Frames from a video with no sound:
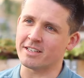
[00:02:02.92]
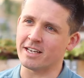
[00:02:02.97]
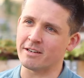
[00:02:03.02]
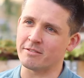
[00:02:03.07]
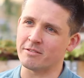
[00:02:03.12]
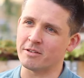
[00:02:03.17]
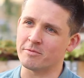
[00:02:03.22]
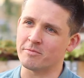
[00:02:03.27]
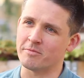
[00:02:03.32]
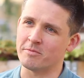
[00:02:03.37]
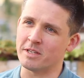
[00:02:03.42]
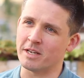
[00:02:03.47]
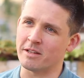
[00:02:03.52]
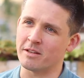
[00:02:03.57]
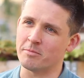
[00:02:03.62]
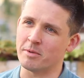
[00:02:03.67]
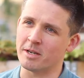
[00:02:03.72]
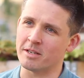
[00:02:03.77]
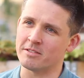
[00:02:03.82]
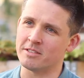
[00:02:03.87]
down
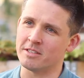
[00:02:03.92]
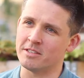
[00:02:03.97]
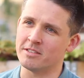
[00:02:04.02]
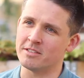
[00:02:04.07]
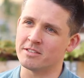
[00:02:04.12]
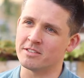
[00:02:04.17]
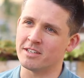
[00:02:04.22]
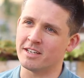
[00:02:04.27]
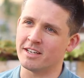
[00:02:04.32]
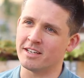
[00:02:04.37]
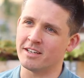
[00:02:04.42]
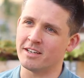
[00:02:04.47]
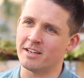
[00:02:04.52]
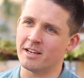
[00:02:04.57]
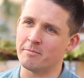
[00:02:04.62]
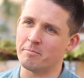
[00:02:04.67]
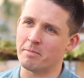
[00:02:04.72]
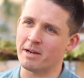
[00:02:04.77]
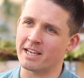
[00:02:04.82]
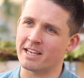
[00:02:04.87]
the mountains,
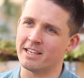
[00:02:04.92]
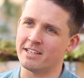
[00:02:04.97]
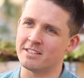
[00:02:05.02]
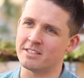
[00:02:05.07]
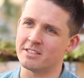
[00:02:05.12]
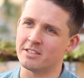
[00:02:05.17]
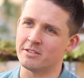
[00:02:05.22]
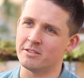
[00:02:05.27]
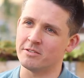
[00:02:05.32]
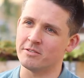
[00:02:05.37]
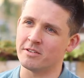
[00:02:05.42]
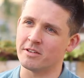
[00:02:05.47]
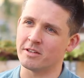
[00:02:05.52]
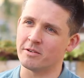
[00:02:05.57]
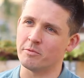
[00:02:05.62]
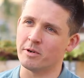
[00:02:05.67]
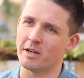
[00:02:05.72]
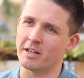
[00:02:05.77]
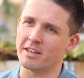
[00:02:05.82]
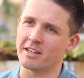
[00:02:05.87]
back into
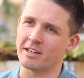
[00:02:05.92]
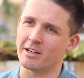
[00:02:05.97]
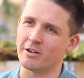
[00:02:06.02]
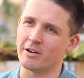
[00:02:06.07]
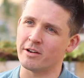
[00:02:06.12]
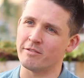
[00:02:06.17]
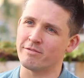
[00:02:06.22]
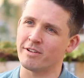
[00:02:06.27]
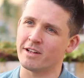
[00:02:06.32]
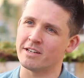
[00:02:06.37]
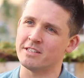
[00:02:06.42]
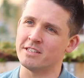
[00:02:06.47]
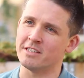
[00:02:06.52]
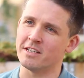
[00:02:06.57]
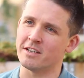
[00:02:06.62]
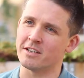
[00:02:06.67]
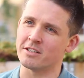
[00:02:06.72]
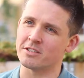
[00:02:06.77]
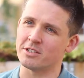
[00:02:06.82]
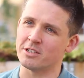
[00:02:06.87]
where they got an inflated
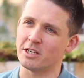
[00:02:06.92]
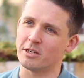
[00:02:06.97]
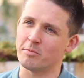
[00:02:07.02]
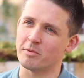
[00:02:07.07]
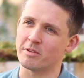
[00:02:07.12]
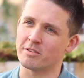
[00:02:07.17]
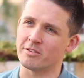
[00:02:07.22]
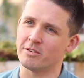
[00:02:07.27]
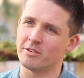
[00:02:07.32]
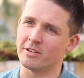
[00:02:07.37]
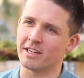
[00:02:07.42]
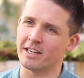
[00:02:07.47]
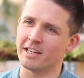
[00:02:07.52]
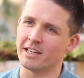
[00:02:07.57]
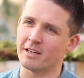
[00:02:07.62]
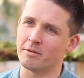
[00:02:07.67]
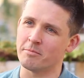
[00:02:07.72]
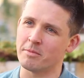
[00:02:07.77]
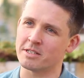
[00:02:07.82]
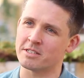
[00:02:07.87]
arch, and coming through and
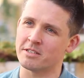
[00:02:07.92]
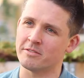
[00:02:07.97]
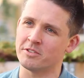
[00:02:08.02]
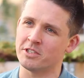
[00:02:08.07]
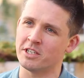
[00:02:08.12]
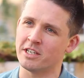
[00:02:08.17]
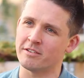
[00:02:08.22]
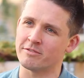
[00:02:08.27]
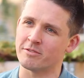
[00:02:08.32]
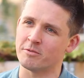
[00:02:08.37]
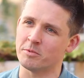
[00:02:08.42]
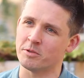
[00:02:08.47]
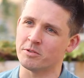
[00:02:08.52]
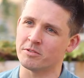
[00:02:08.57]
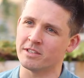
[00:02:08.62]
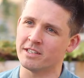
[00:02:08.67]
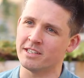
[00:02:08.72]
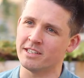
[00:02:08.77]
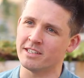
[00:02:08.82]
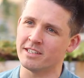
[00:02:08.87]
getting a massive cheer from
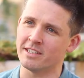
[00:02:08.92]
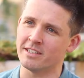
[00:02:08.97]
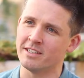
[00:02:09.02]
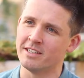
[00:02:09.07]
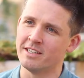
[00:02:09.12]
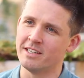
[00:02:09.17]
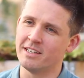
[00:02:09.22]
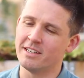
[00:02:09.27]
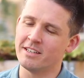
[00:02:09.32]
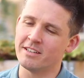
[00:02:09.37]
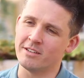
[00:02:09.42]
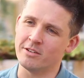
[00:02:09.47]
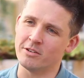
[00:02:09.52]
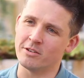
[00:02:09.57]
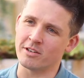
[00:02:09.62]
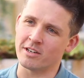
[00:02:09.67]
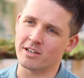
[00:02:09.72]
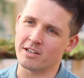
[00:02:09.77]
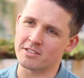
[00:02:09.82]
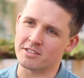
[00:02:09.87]
all the
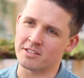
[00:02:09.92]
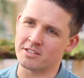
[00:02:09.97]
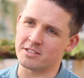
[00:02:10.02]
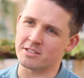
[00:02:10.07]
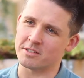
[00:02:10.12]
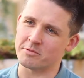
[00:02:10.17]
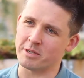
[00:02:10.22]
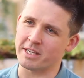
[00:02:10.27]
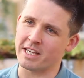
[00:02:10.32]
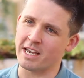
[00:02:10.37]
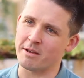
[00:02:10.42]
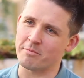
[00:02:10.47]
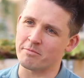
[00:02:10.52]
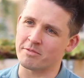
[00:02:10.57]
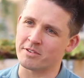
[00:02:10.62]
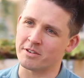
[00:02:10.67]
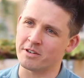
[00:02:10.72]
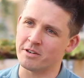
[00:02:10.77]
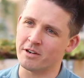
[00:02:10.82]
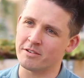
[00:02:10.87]
organisers as we came
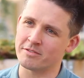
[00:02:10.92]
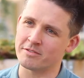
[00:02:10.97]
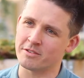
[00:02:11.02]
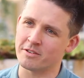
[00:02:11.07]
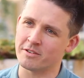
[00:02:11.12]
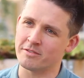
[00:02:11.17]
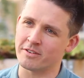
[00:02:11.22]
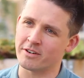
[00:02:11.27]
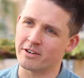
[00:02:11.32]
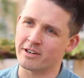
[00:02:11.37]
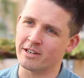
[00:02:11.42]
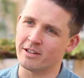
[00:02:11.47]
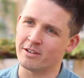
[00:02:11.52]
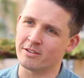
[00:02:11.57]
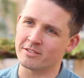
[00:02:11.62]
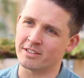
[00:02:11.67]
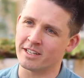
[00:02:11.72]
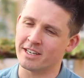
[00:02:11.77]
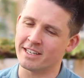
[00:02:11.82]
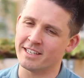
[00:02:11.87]
through after a very
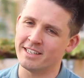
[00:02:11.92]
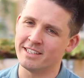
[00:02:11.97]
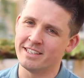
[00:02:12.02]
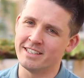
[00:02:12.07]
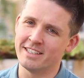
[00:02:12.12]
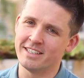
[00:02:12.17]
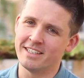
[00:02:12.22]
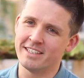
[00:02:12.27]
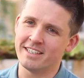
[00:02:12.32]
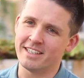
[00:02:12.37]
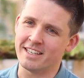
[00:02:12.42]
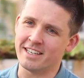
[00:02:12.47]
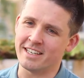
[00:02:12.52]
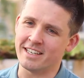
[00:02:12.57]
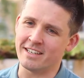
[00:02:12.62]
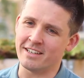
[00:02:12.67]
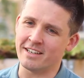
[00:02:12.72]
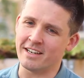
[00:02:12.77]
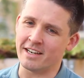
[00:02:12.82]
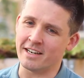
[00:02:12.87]
long day,
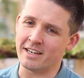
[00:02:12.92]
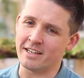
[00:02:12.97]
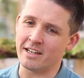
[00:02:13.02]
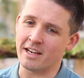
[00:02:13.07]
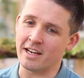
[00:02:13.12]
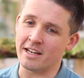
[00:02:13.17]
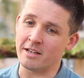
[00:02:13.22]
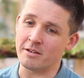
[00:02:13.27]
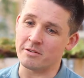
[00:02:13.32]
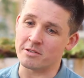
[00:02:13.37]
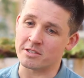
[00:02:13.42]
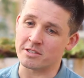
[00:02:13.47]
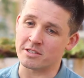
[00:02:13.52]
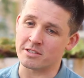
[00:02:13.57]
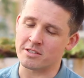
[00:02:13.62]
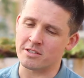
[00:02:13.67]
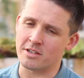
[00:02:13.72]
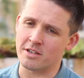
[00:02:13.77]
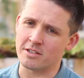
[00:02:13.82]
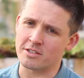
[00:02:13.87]
and it
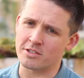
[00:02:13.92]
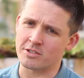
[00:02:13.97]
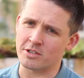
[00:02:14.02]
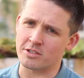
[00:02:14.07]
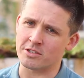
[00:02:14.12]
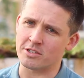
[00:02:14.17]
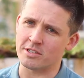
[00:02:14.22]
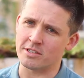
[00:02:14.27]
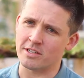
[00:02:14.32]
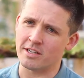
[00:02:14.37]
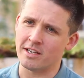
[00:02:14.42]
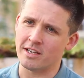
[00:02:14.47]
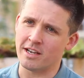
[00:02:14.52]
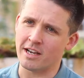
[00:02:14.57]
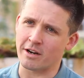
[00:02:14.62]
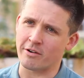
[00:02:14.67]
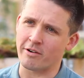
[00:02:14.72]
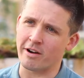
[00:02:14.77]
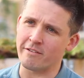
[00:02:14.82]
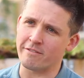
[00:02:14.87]
was such
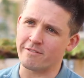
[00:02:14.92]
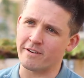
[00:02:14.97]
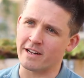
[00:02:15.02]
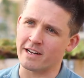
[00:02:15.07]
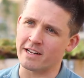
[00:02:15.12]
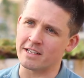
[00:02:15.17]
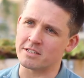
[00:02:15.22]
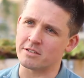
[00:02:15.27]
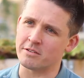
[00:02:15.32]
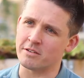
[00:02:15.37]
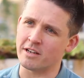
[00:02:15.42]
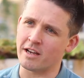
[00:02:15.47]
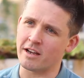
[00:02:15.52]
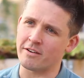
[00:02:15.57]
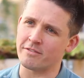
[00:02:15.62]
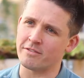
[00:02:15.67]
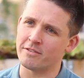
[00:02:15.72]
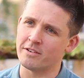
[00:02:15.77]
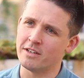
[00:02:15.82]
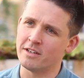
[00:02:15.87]
a great feeling to